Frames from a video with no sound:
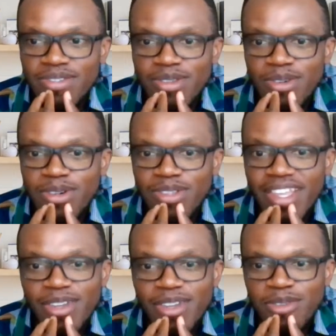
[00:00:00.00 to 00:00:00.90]
So
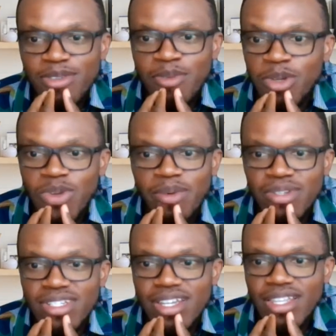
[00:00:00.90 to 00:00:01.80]
thank you so much. We
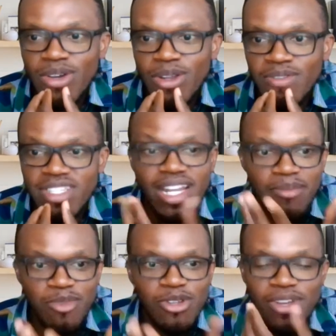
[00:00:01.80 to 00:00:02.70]
appreciate all of this, and
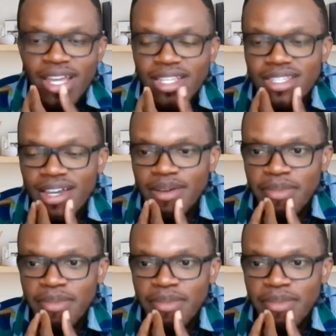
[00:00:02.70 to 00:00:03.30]
I'm sure that our